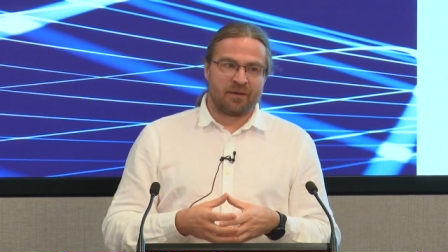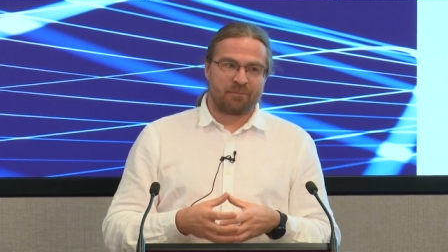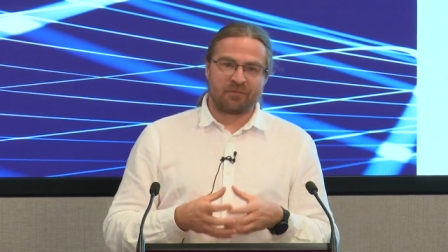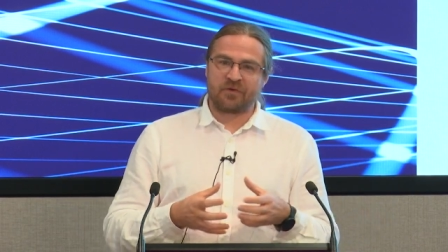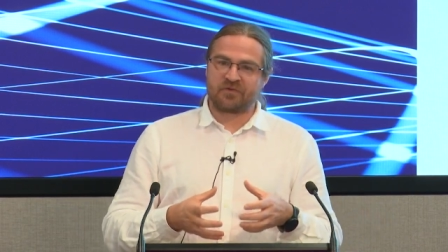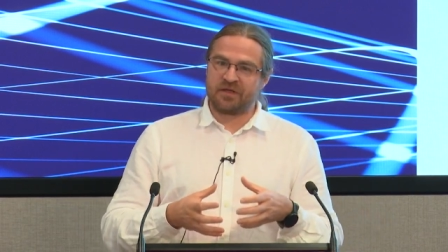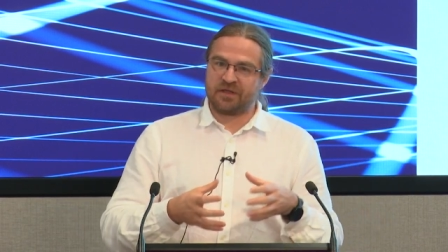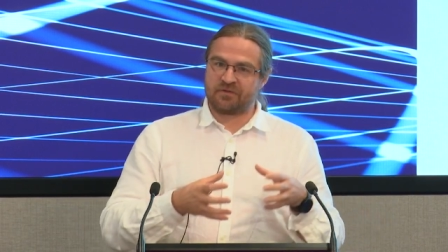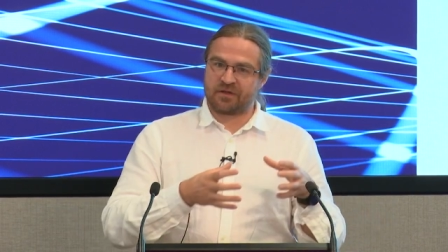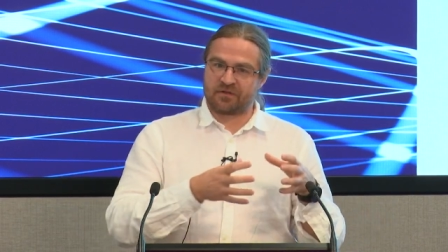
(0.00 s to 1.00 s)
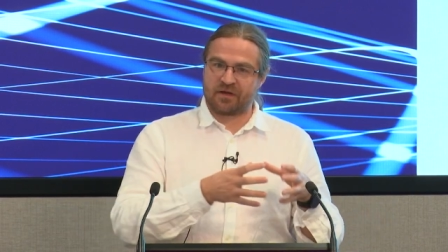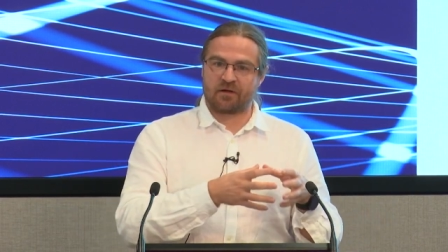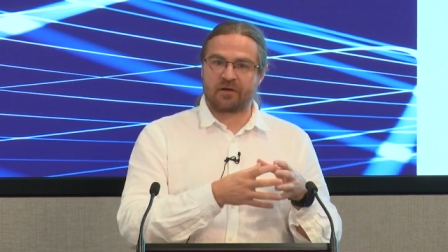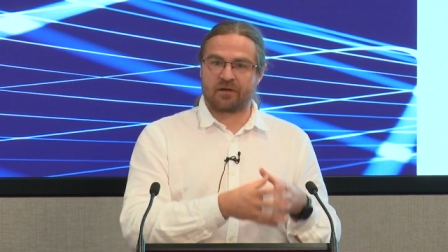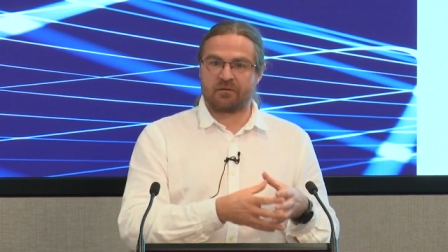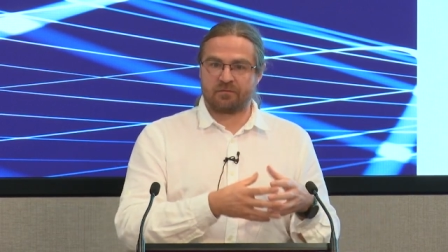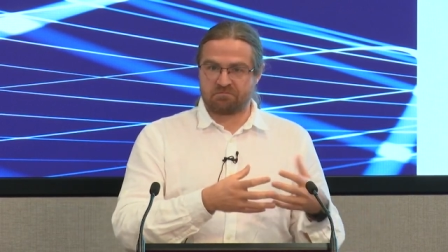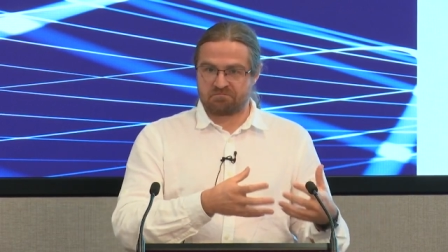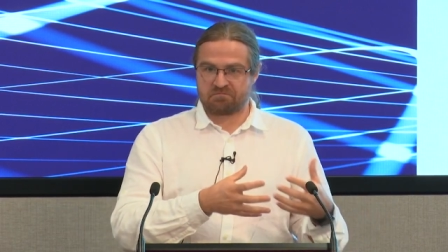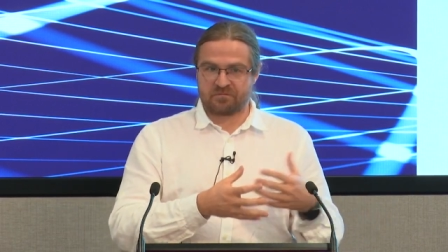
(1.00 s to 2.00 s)
But we see that there are,
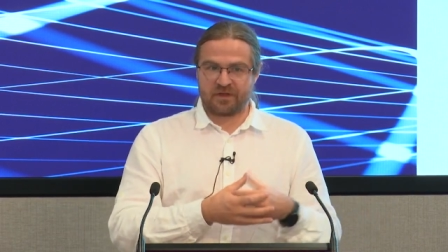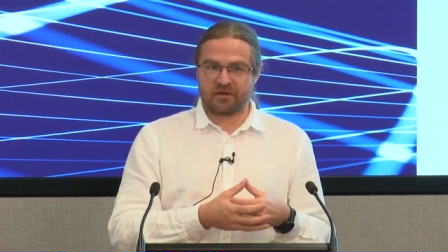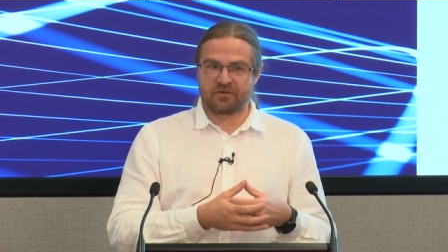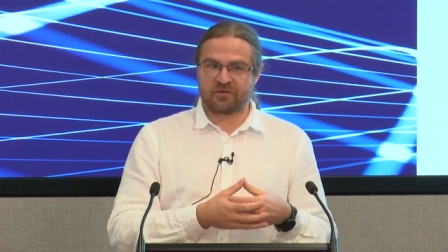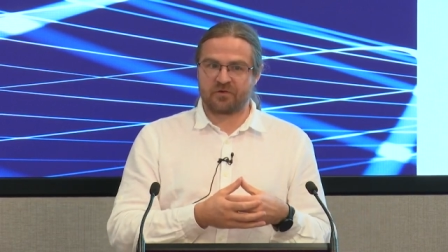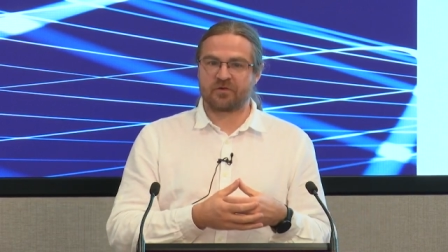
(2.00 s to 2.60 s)
there are certain